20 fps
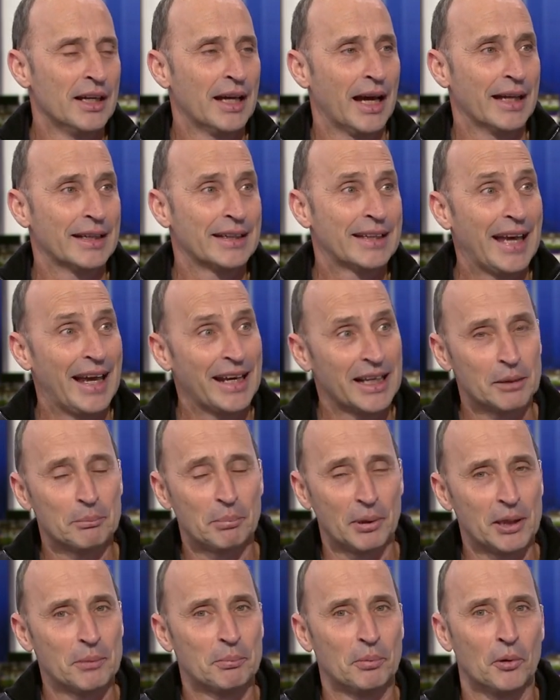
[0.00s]
and getting
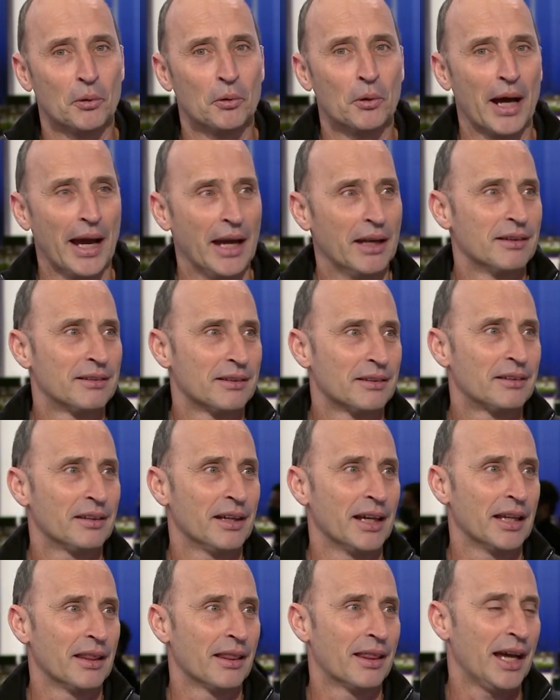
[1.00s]
people
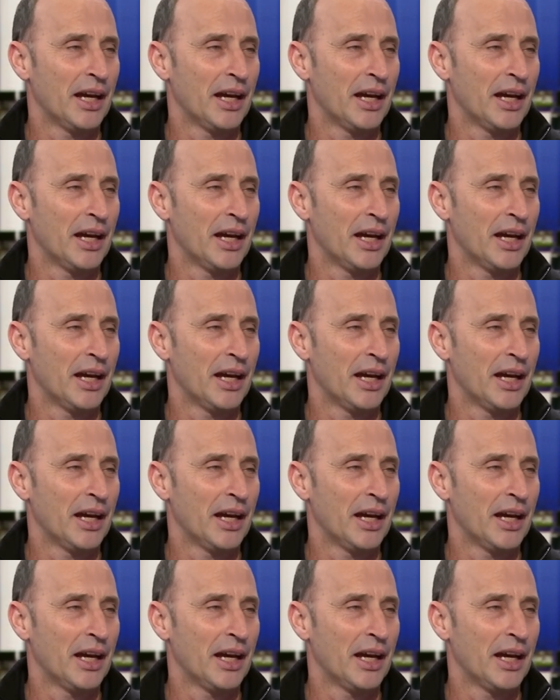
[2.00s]
entertained.